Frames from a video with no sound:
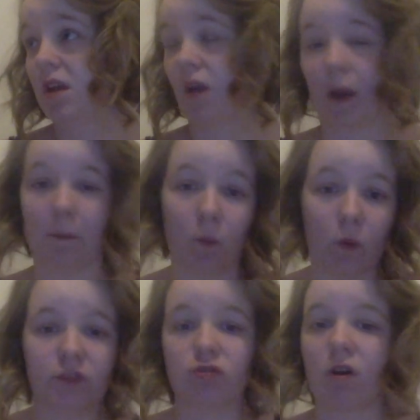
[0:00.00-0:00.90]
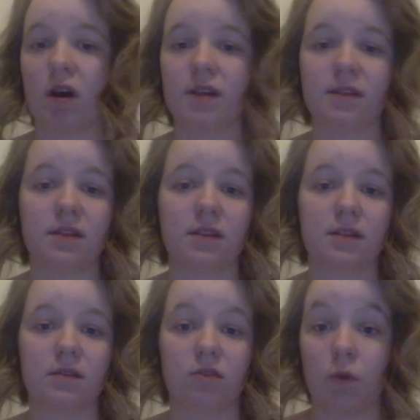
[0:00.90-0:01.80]
like
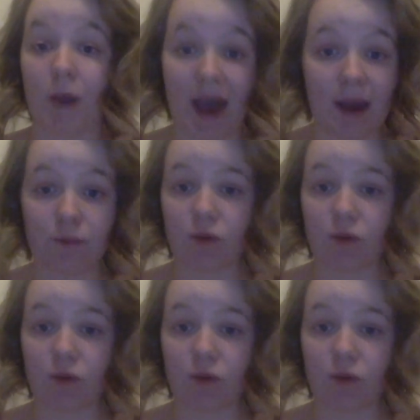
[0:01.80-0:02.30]
moisturisers, new hair